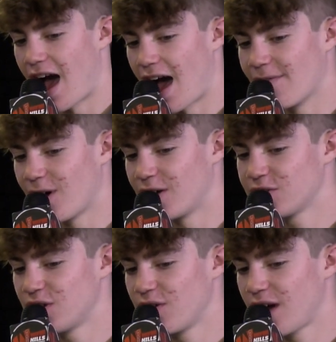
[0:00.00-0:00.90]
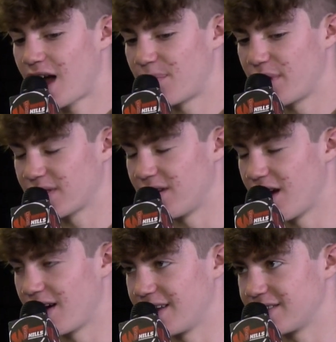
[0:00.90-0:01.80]
I've also got to pick the
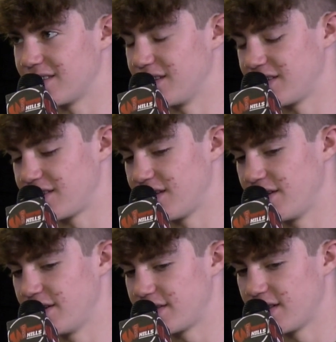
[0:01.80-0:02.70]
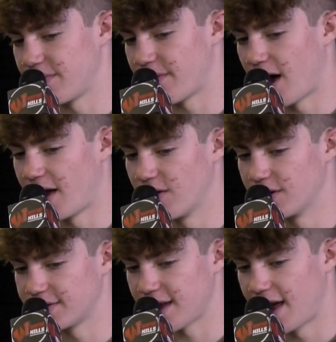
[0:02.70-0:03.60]
Nuggets in this series in the
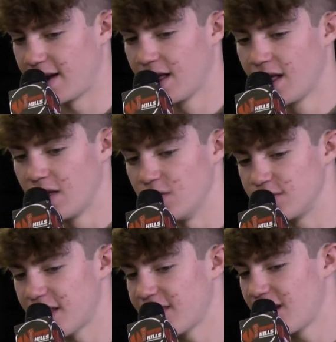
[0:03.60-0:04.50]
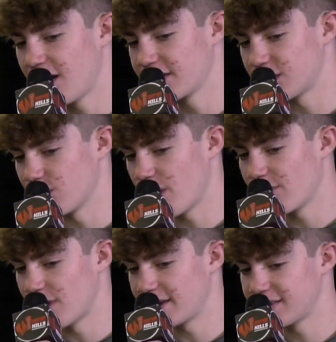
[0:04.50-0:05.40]
finals. And you said the Nuggets are well
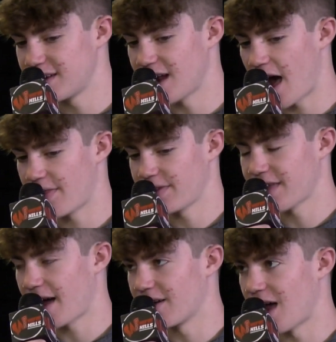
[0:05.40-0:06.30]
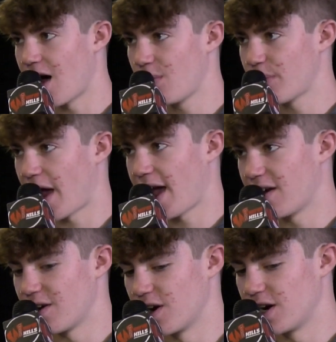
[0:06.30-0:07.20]
rested. I think that could help
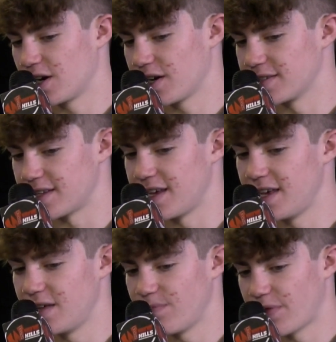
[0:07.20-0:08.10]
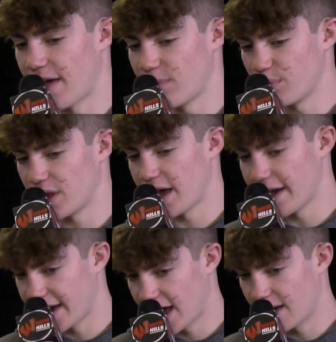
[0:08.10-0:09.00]
and hurt because the Heat they've been
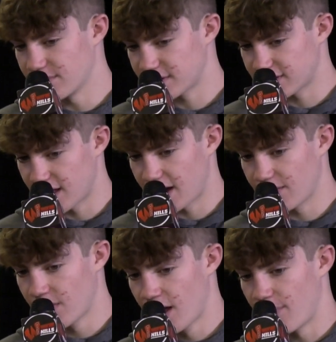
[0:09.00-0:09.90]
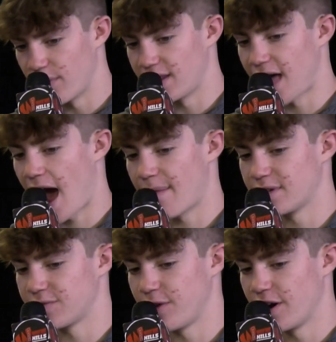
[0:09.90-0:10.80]
playing games. They been in the
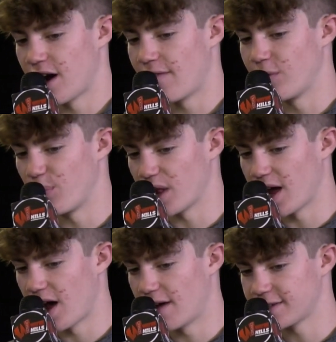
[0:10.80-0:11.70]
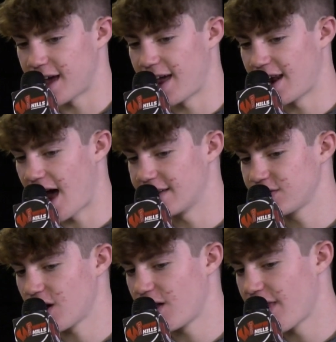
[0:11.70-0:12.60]
atmosphere of the playoffs. And I
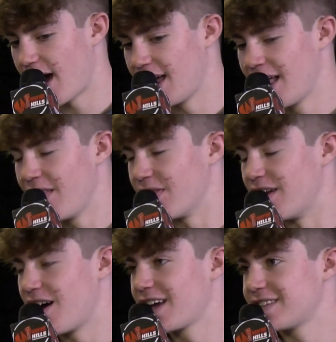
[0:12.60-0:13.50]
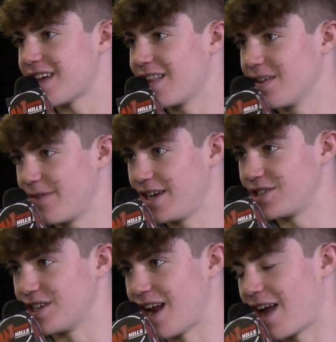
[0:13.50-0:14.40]
saw that the Nuggets'
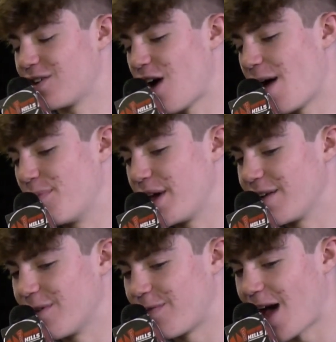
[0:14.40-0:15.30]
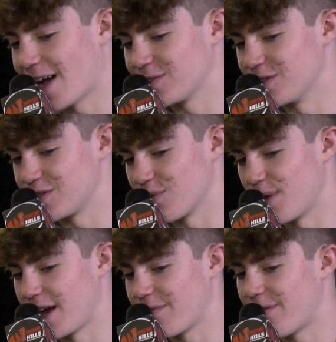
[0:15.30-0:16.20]
elevation, I don't know how big of a factor this will
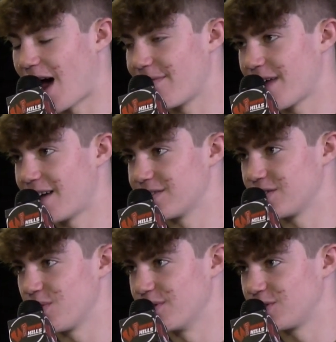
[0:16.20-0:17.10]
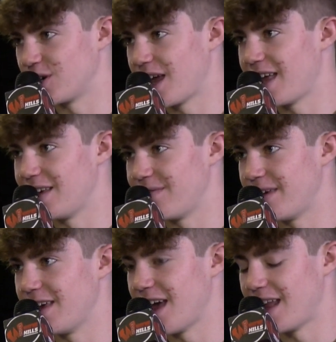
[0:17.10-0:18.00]
make 5,280
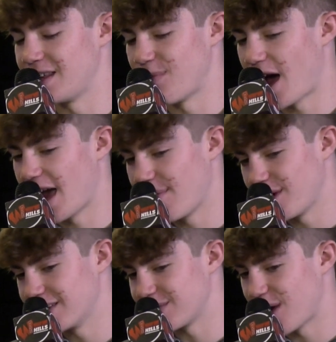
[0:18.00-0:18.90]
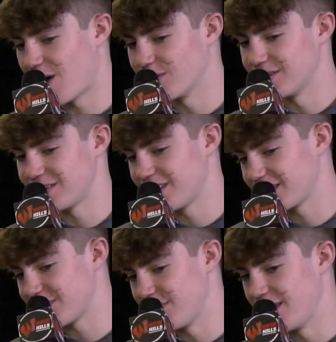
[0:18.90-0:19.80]
feet. And in Miami, it's about only
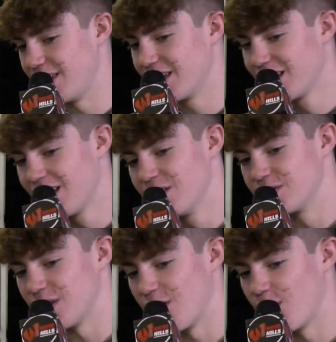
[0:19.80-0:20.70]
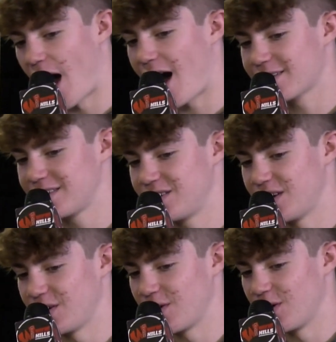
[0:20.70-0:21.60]
six feet. So the
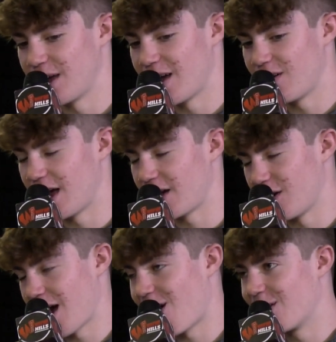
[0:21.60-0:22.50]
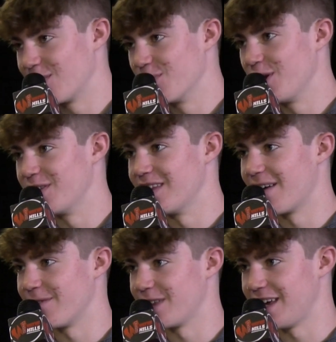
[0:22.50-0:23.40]
oxygen could get it could get hard to breathe in
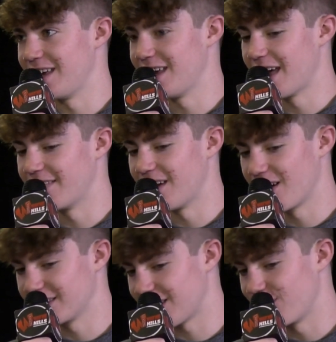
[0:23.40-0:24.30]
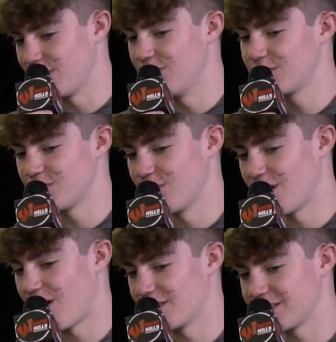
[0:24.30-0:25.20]
there for the Heat, and the Nuggets have been used to it
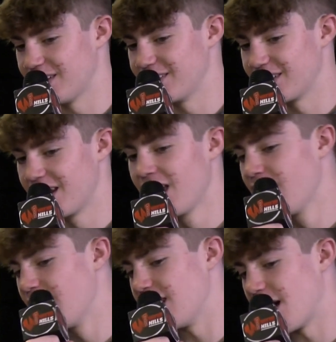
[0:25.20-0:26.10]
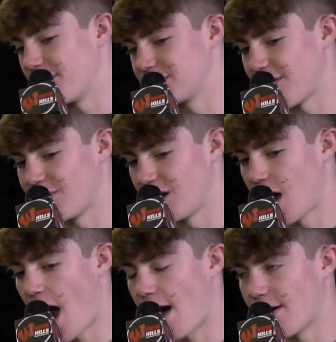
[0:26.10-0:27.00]
all season. Not much having
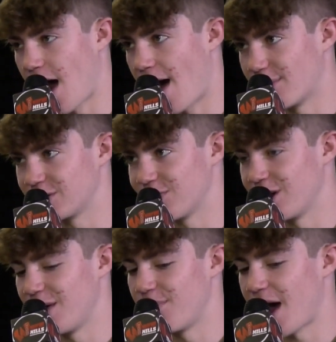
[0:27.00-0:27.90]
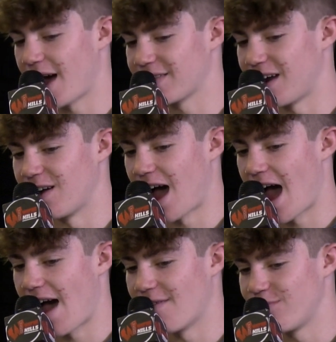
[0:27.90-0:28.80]
how much of an impact that'll
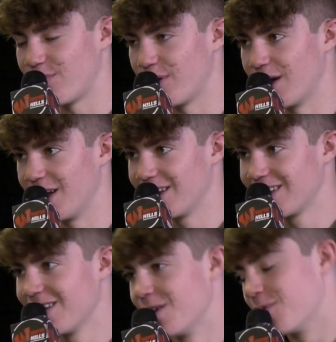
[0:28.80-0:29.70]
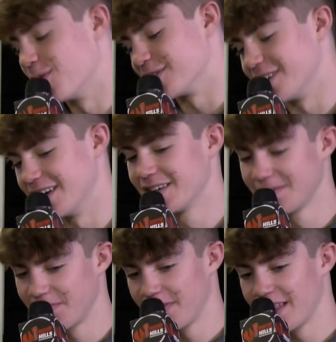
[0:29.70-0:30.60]
have, but we'll see.
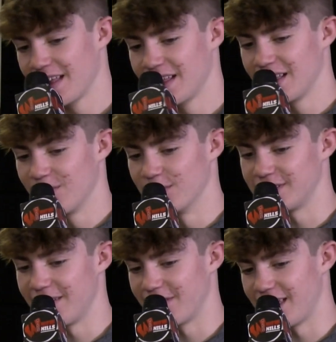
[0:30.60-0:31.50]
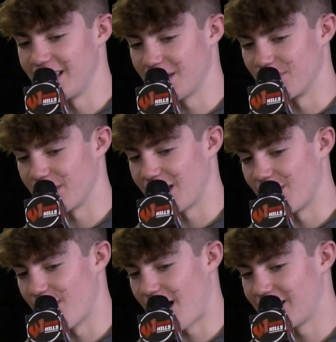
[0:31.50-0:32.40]
We'll see if the Heat complain
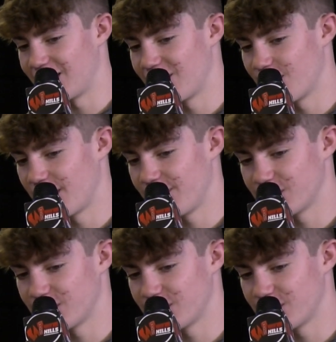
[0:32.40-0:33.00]
about it or what.